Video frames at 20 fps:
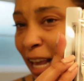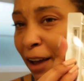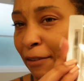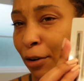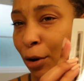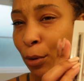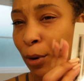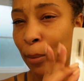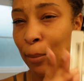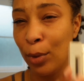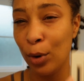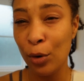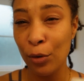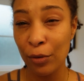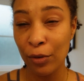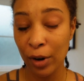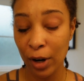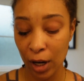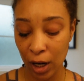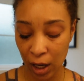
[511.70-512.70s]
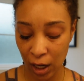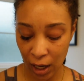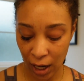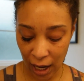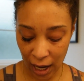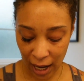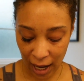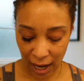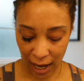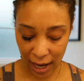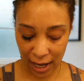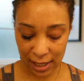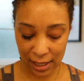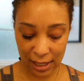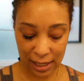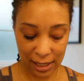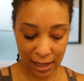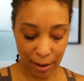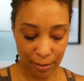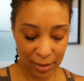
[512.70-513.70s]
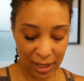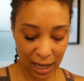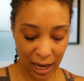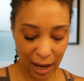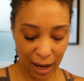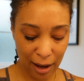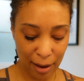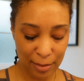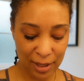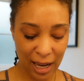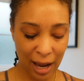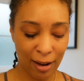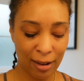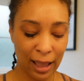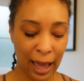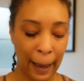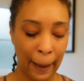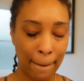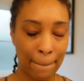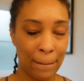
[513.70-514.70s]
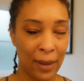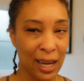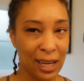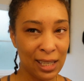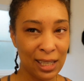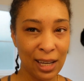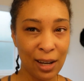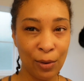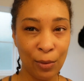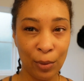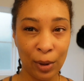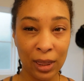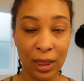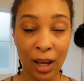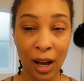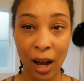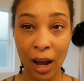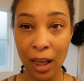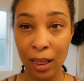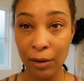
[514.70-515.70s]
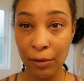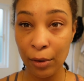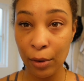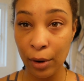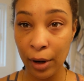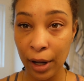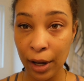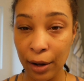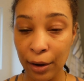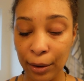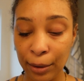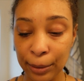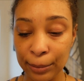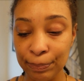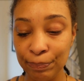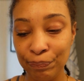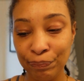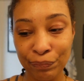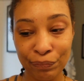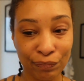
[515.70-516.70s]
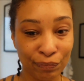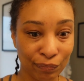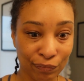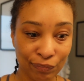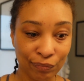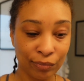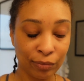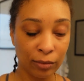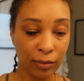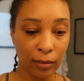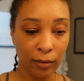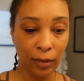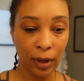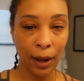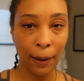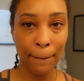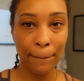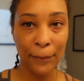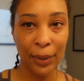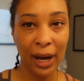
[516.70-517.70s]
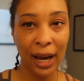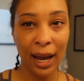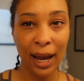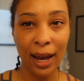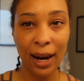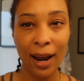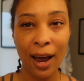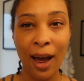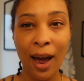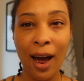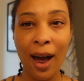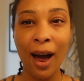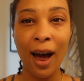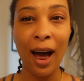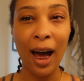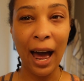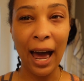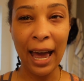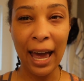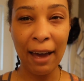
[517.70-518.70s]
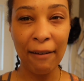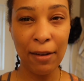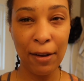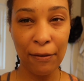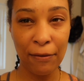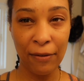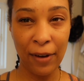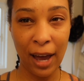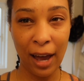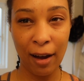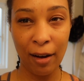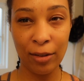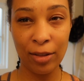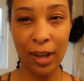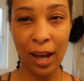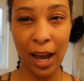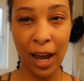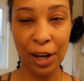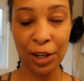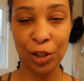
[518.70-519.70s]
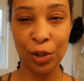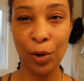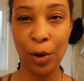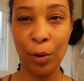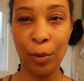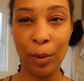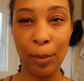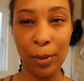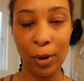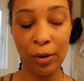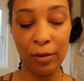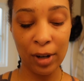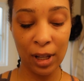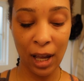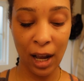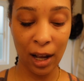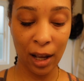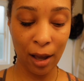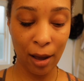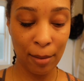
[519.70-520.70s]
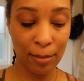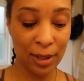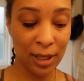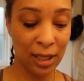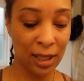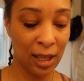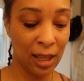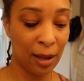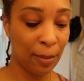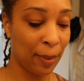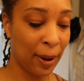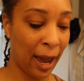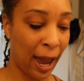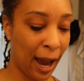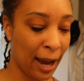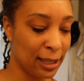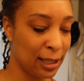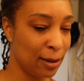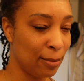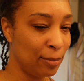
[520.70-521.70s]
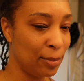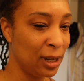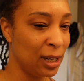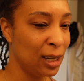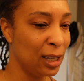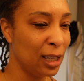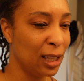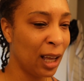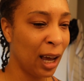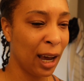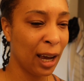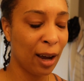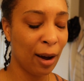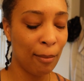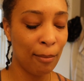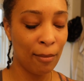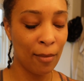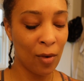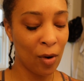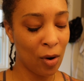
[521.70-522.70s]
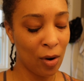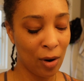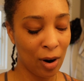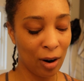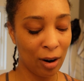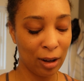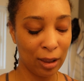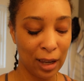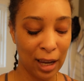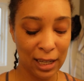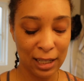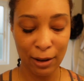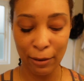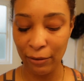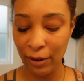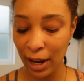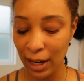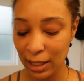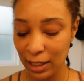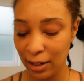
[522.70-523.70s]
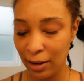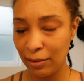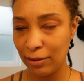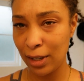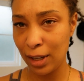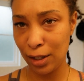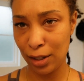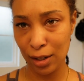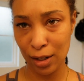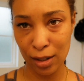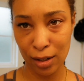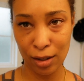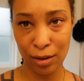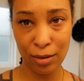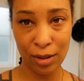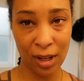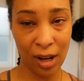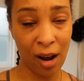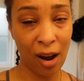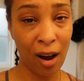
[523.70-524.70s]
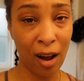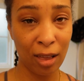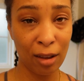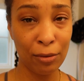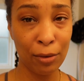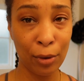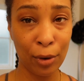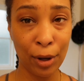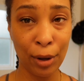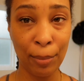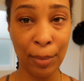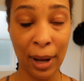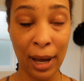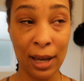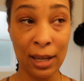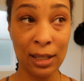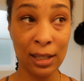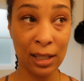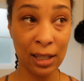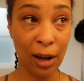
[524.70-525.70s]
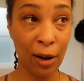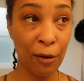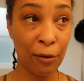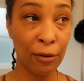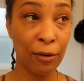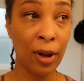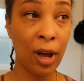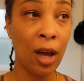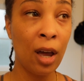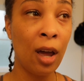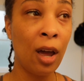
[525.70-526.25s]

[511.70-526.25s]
have a remover and sometimes I'll like mix it with the olive oil. But I haven't found the actual remover that comes to the pack to be like more or less effective than just using olive oil by itself.